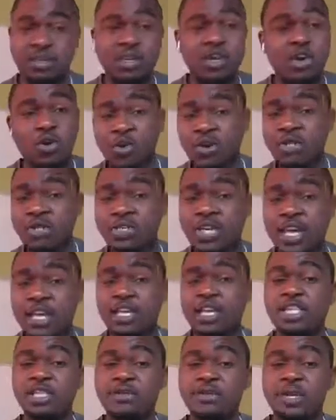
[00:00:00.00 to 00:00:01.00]
we try
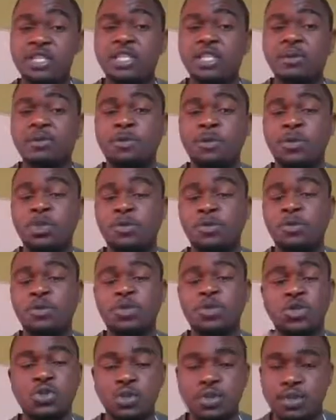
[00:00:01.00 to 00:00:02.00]
as much as possible to
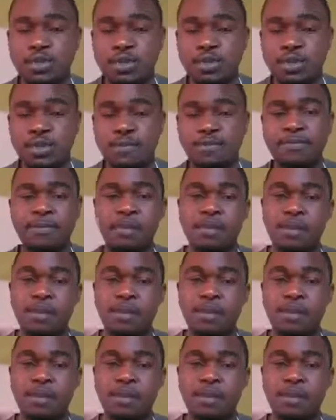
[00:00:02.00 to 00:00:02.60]
use the